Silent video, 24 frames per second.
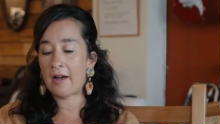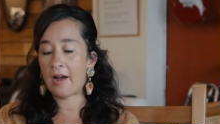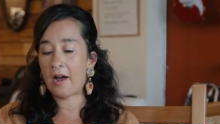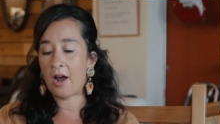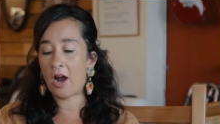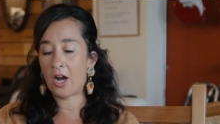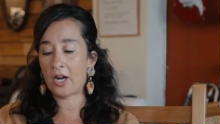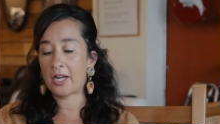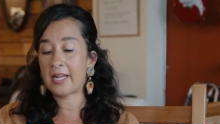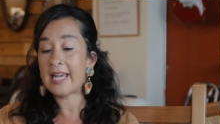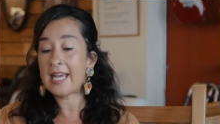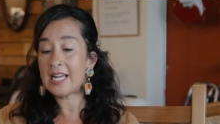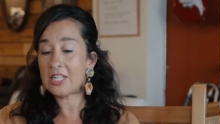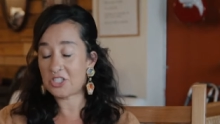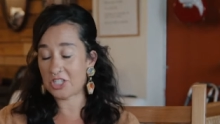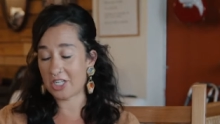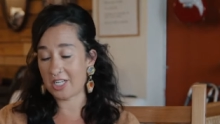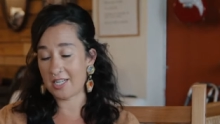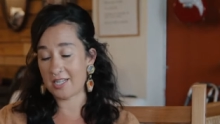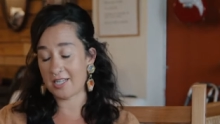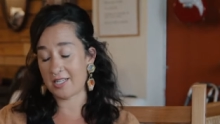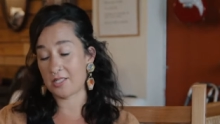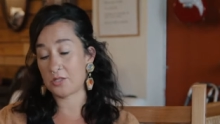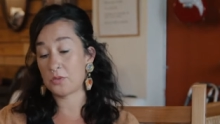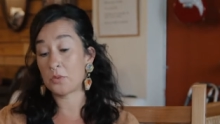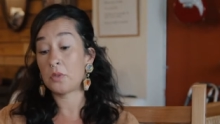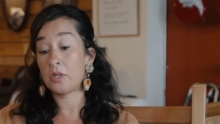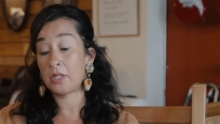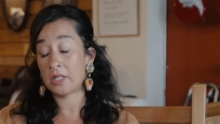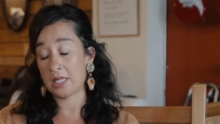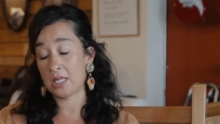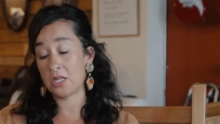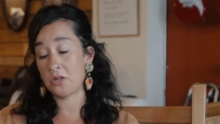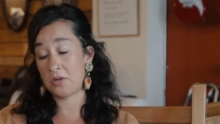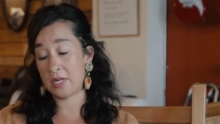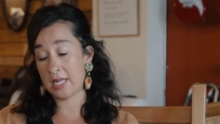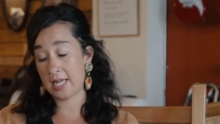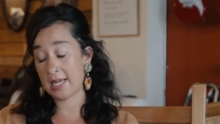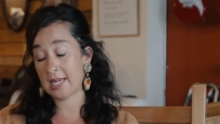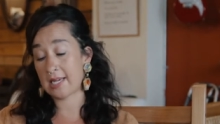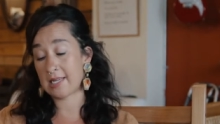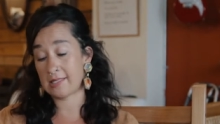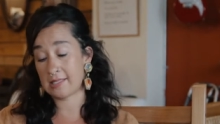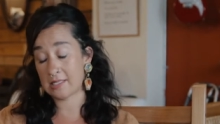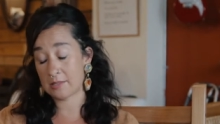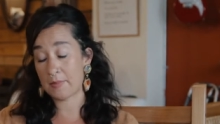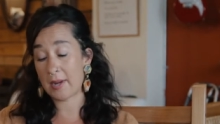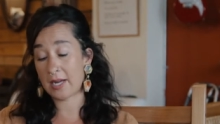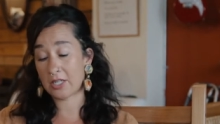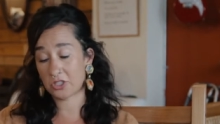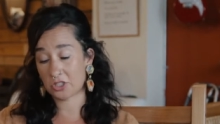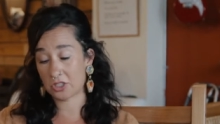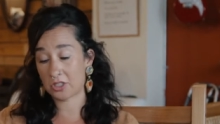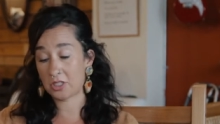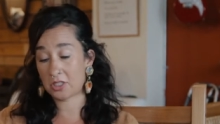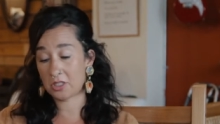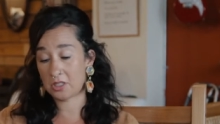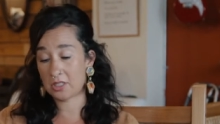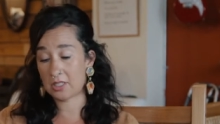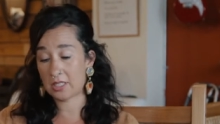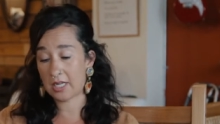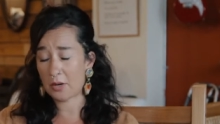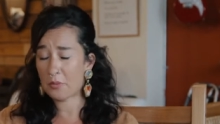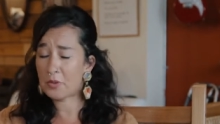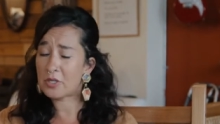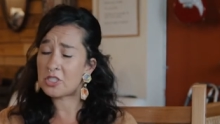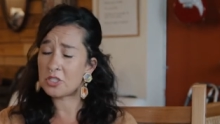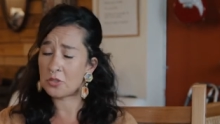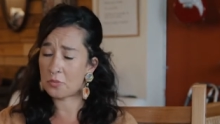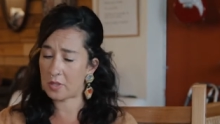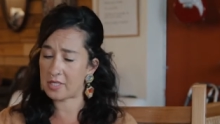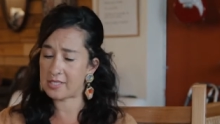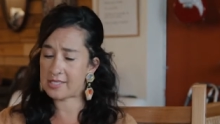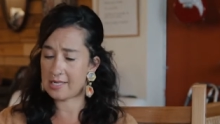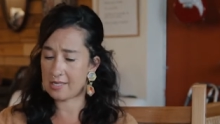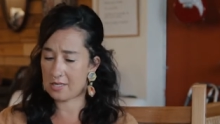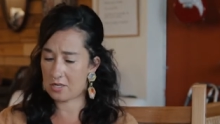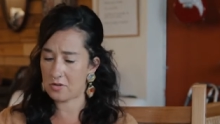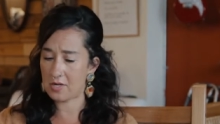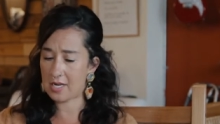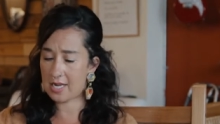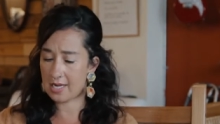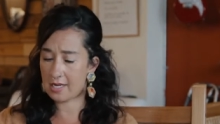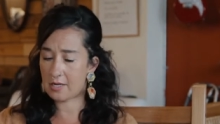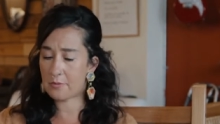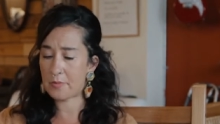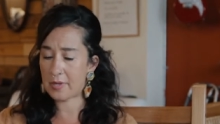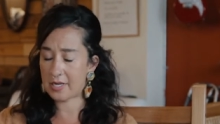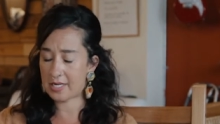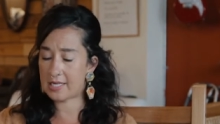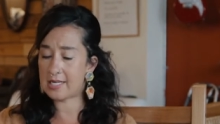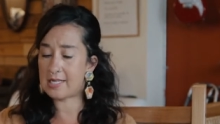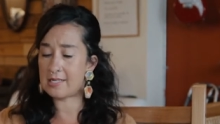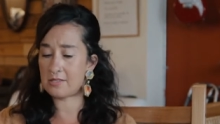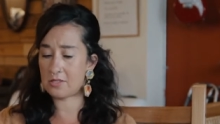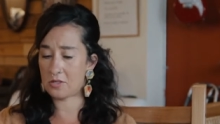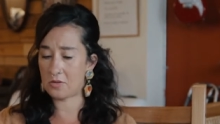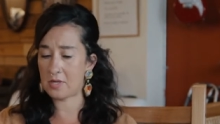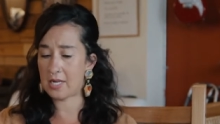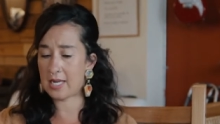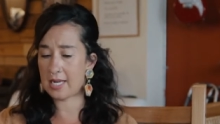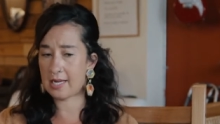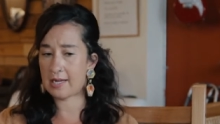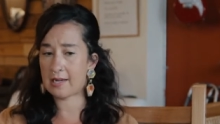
our kitchen is really unique and special. I wish it wasn't unique, but it is unique.